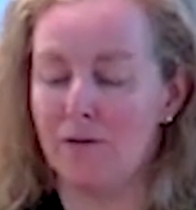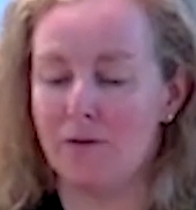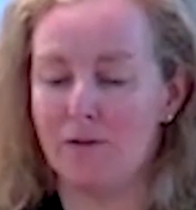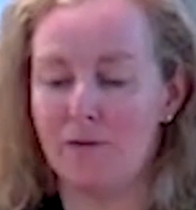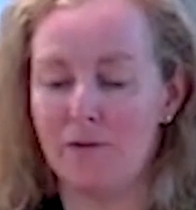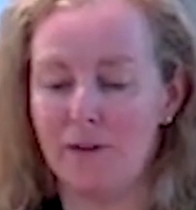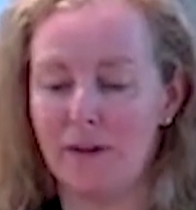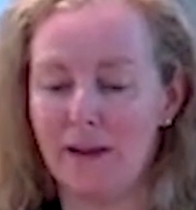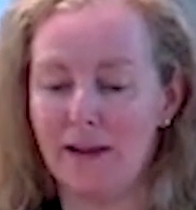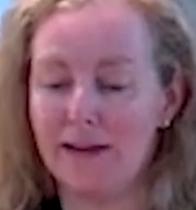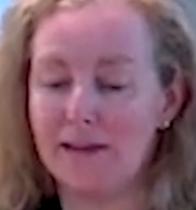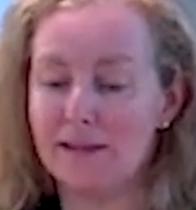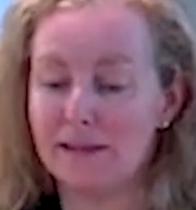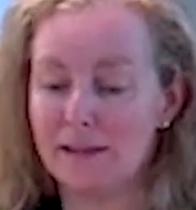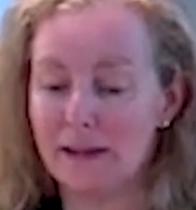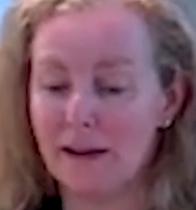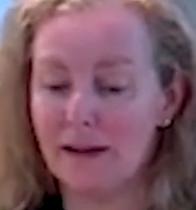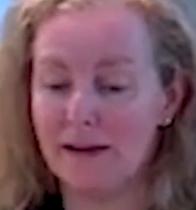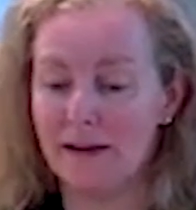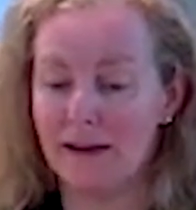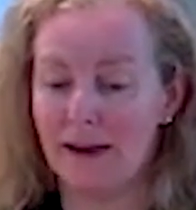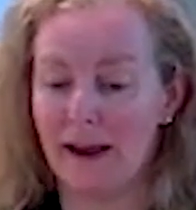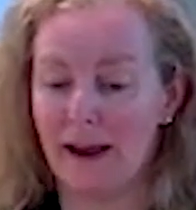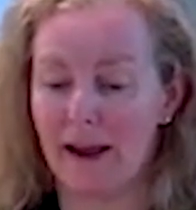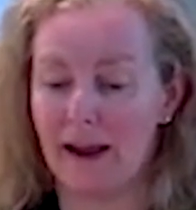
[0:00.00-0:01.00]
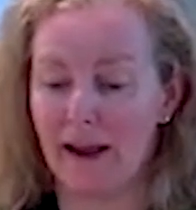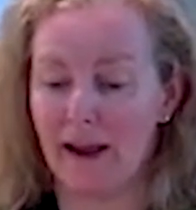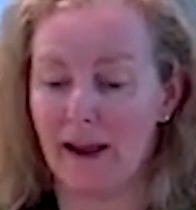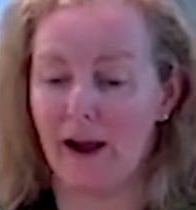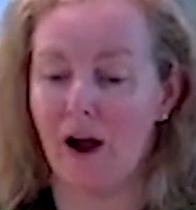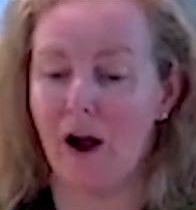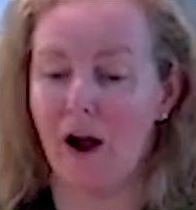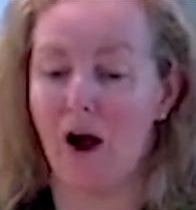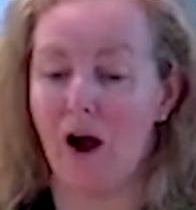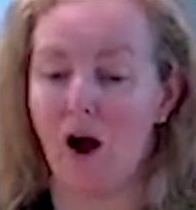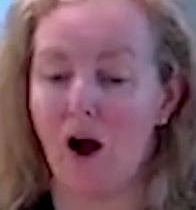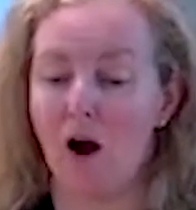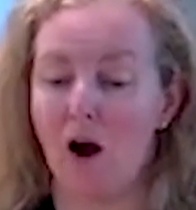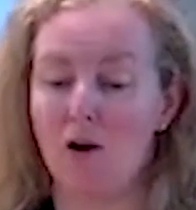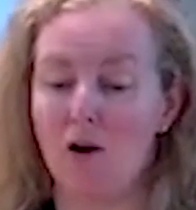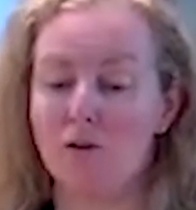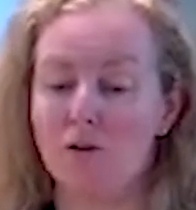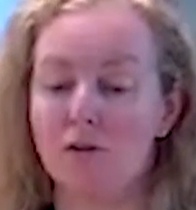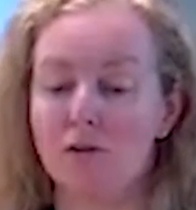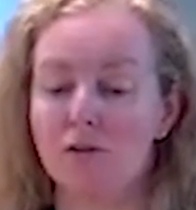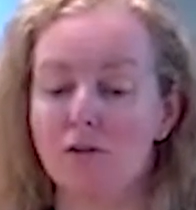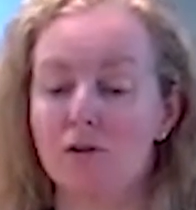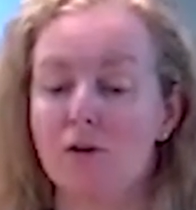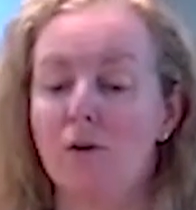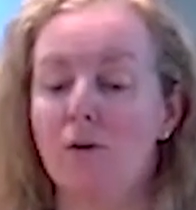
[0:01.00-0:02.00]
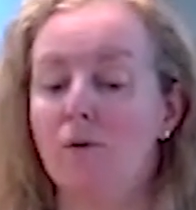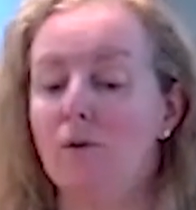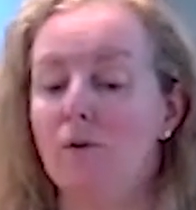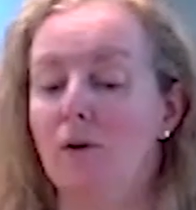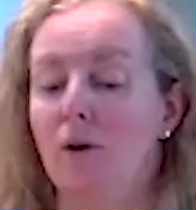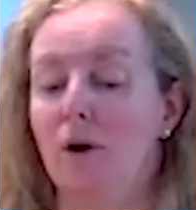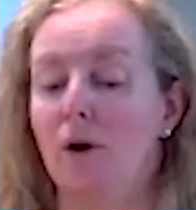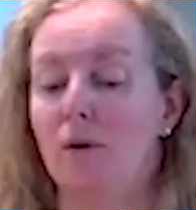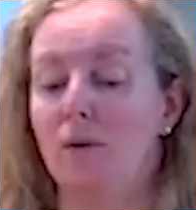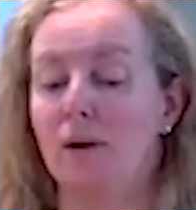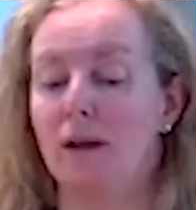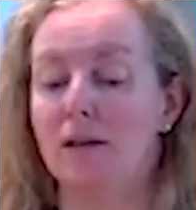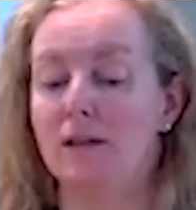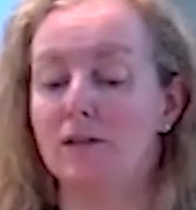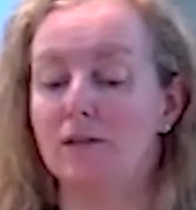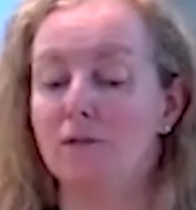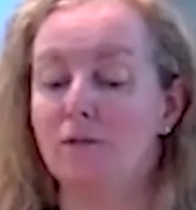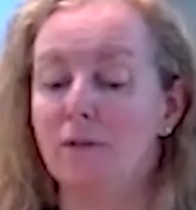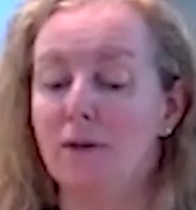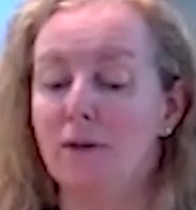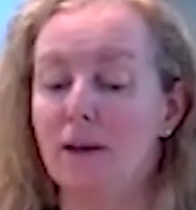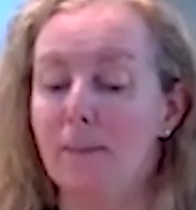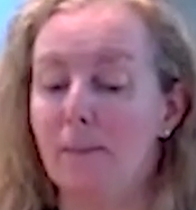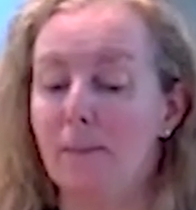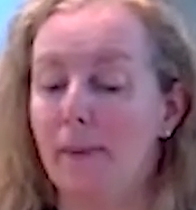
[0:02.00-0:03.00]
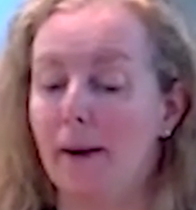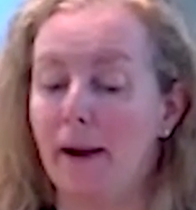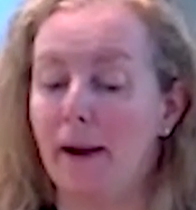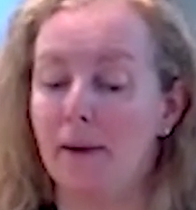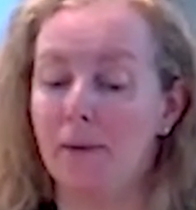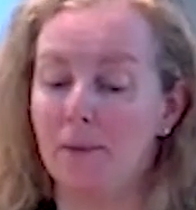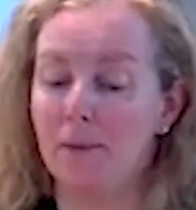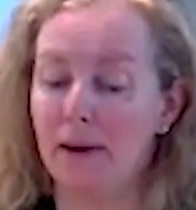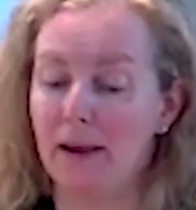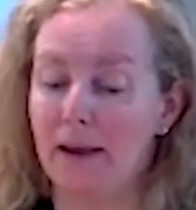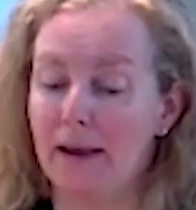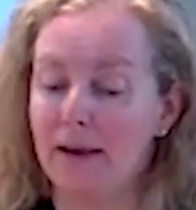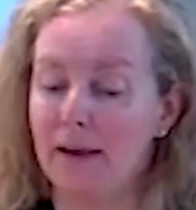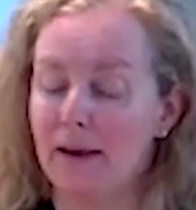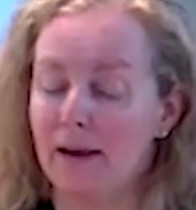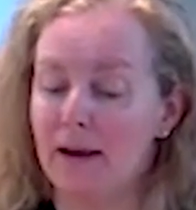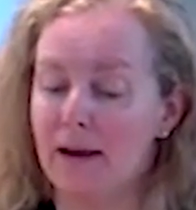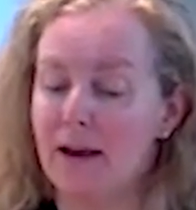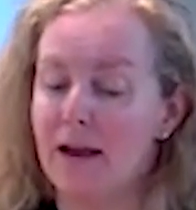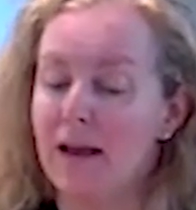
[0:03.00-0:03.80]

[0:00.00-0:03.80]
Fig Sunday, also known as Fig Pie Wake,